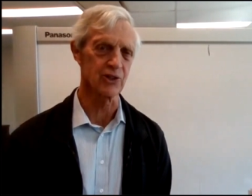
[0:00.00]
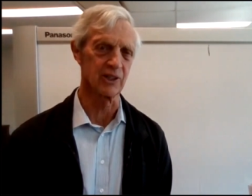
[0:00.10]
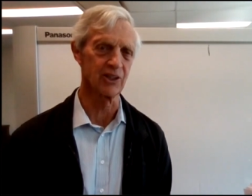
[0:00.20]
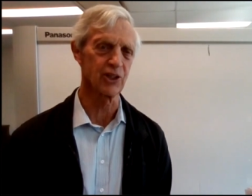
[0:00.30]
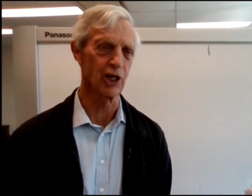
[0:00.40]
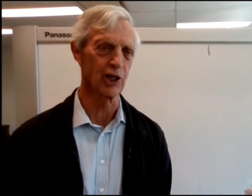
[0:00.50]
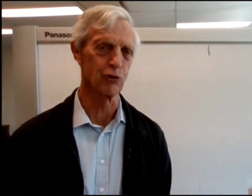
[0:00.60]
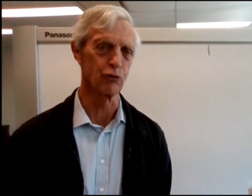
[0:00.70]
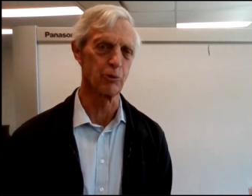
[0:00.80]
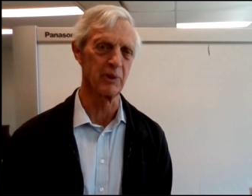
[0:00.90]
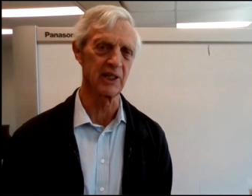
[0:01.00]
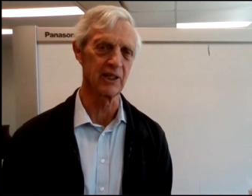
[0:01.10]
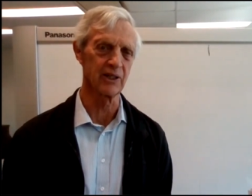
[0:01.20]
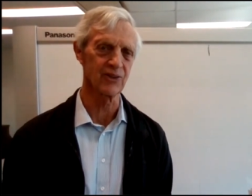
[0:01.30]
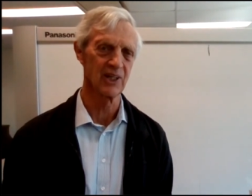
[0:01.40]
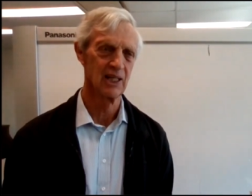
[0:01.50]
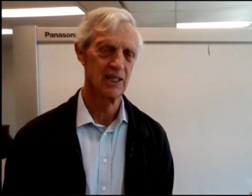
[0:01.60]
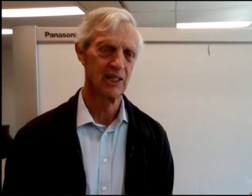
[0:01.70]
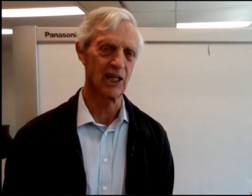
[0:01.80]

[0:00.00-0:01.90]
protection in Townsville for many years,